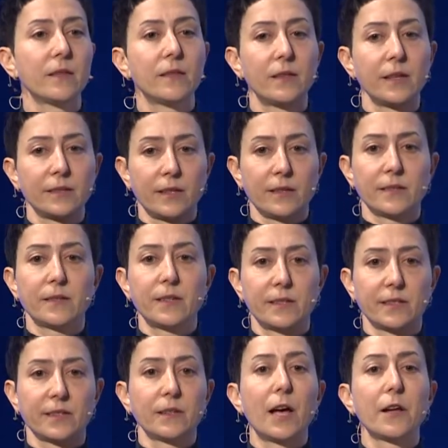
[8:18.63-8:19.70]
this
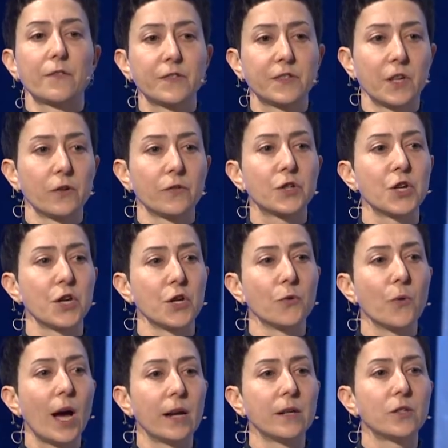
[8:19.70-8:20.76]
is a lot of CO2,
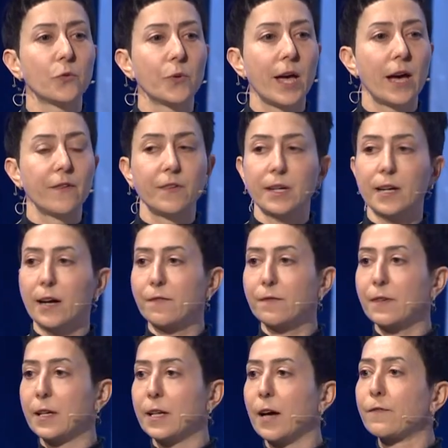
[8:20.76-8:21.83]
and do we have
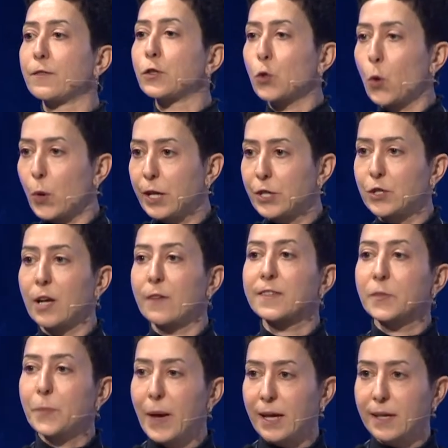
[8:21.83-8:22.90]
enough storage, enough
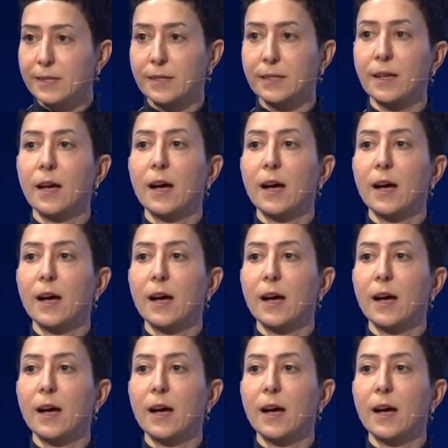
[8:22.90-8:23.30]
space